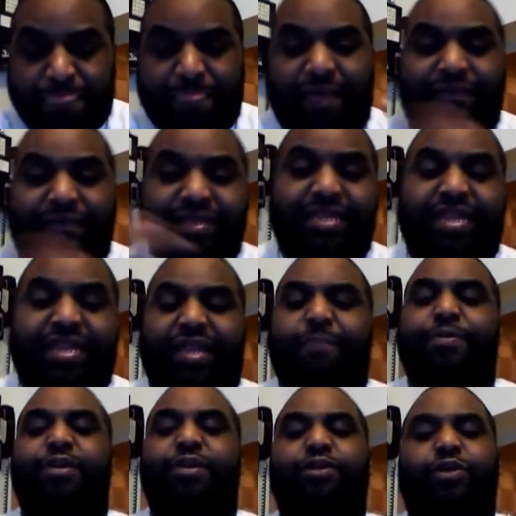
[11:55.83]
Everything that they
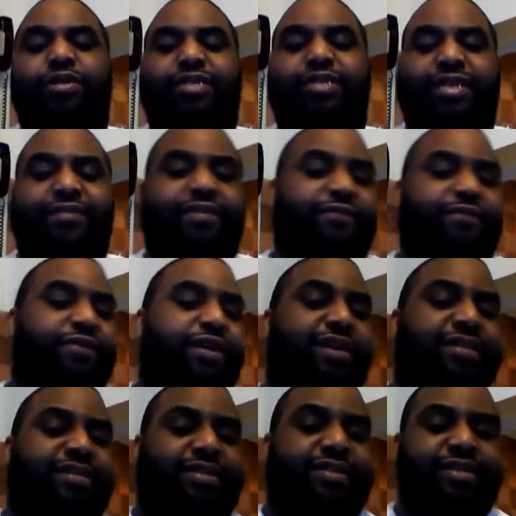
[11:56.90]
putting on TV for
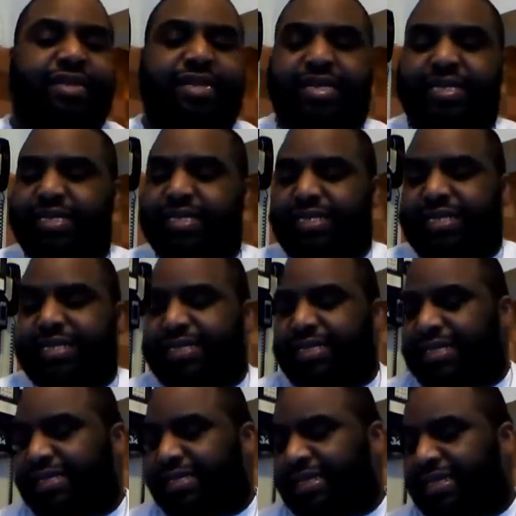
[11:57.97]
us,
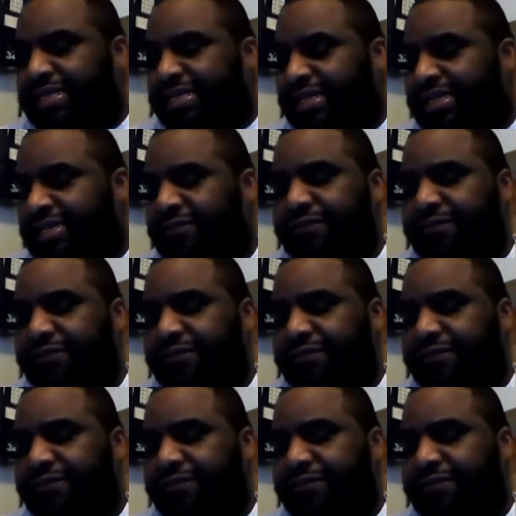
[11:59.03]
this is